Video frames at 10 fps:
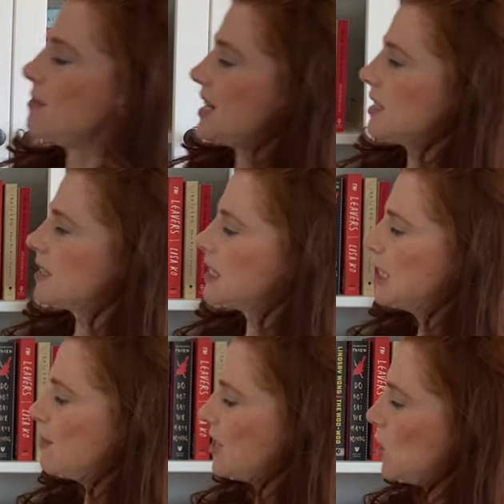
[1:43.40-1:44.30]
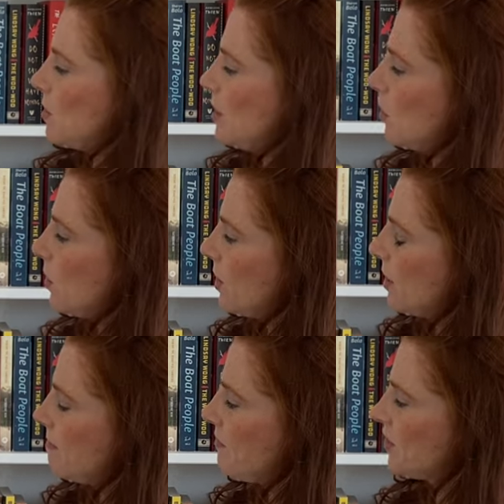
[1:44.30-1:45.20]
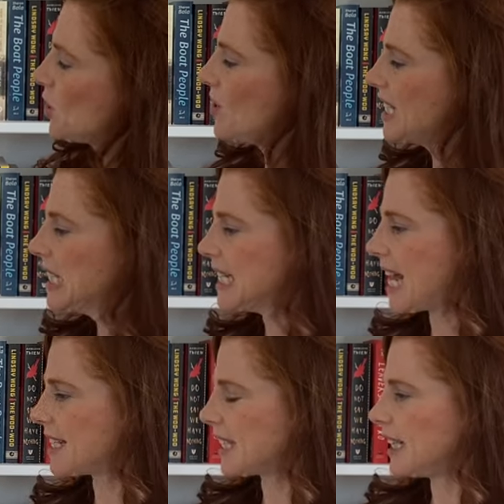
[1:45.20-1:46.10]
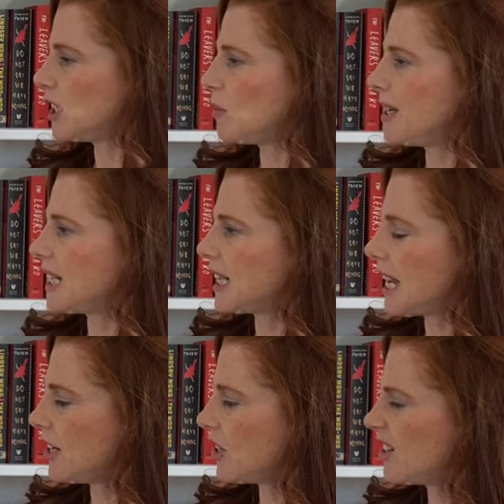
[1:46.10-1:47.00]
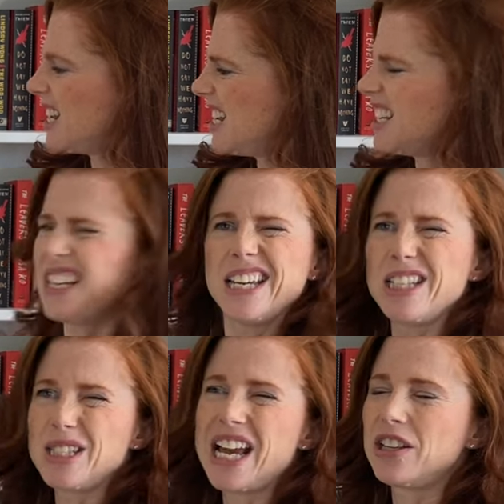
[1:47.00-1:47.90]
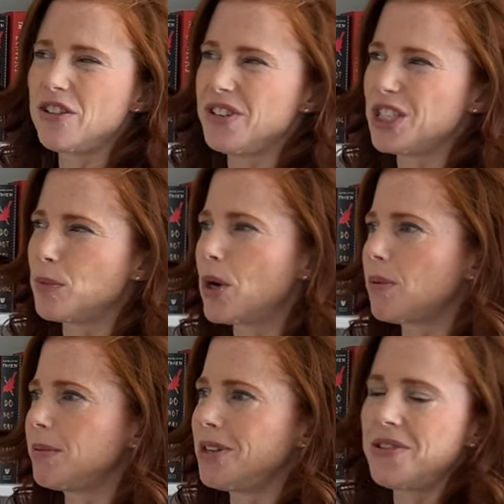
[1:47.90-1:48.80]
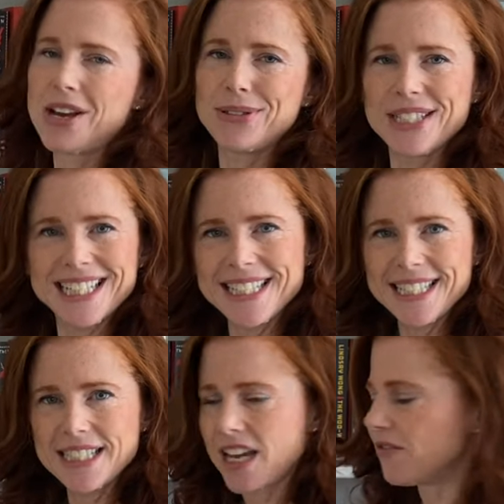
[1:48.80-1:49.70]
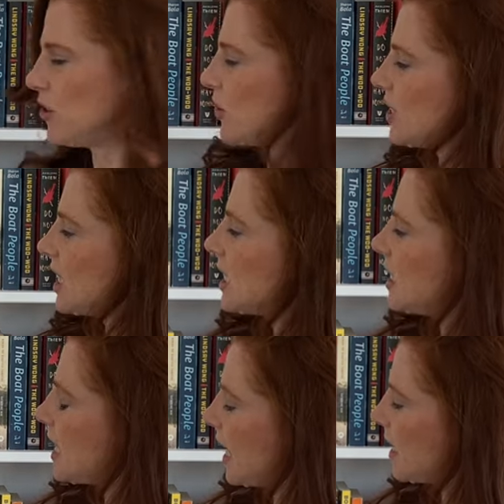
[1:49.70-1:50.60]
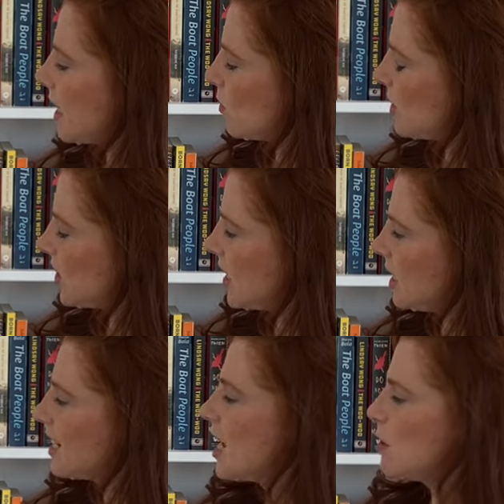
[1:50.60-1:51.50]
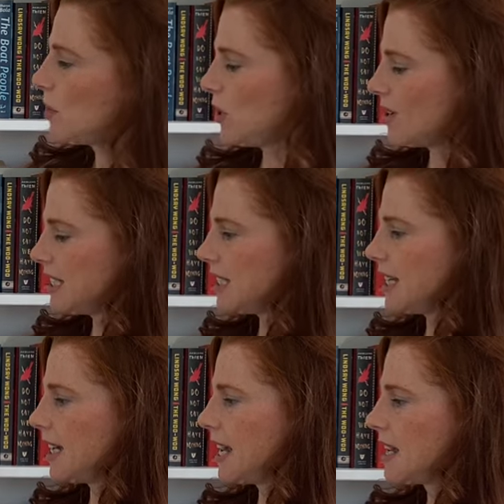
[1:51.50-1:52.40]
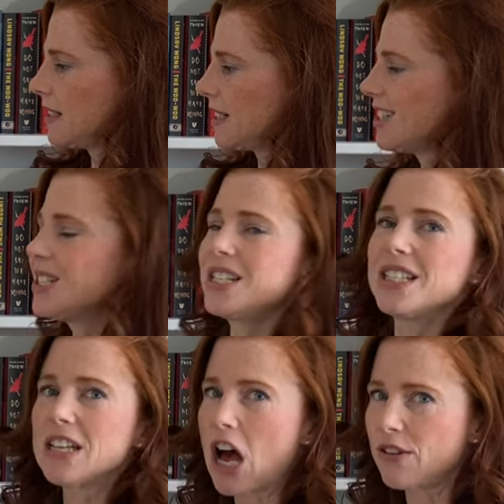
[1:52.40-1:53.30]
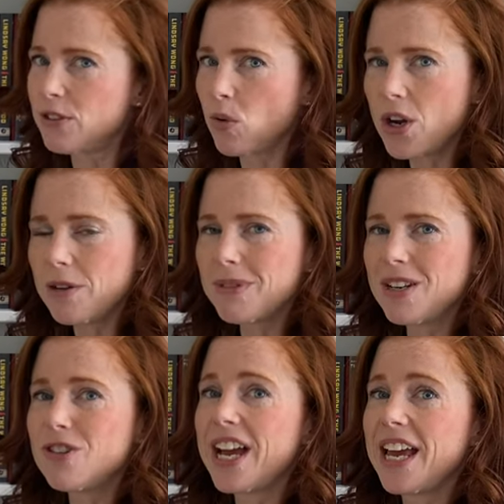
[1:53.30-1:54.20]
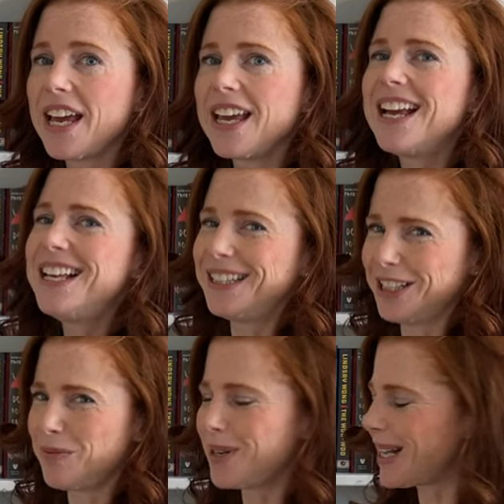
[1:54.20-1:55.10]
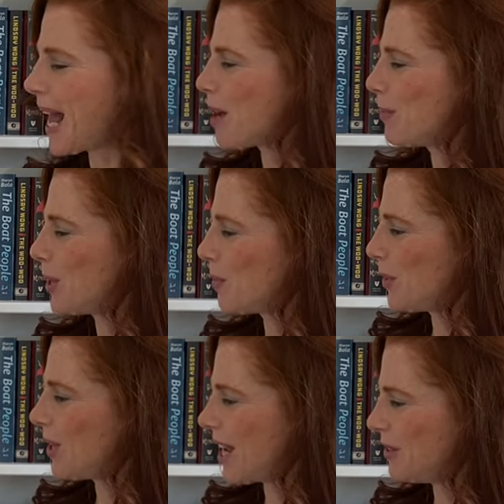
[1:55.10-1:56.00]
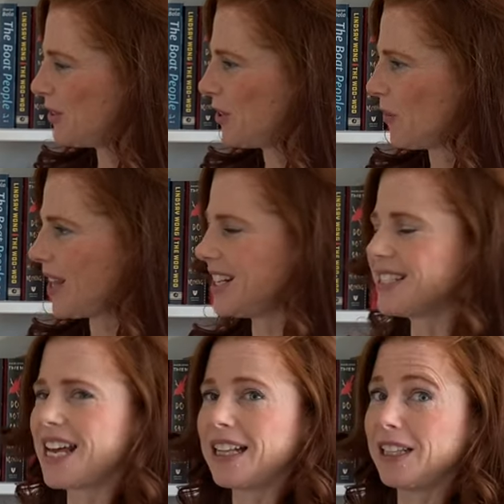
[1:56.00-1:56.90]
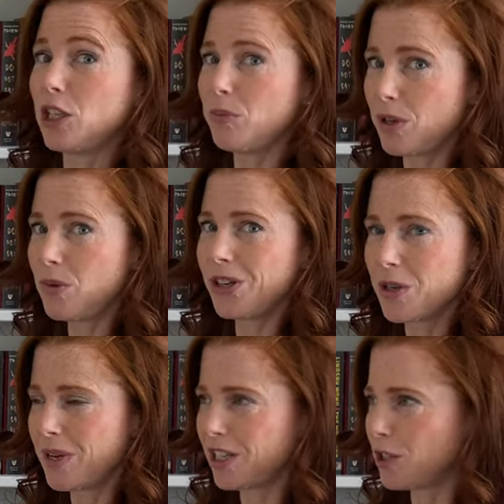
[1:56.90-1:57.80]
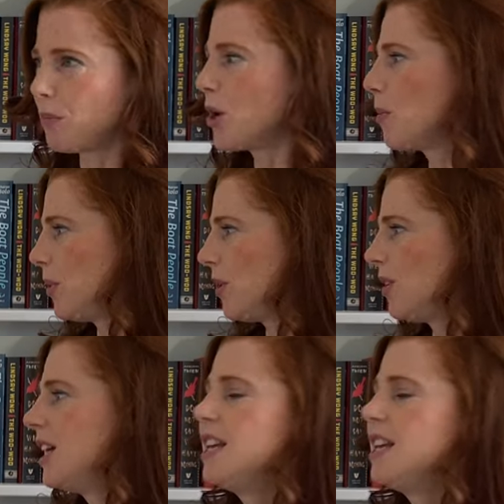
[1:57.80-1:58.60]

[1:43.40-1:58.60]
Mist. This is Benjamin Moore. So you can see that's a little bit lighter. Its LRV is probably around 67 or 68, I would think. But you can see again, soft, warm gray, a little bit of that purple undertone that is that little bit more committed to purple,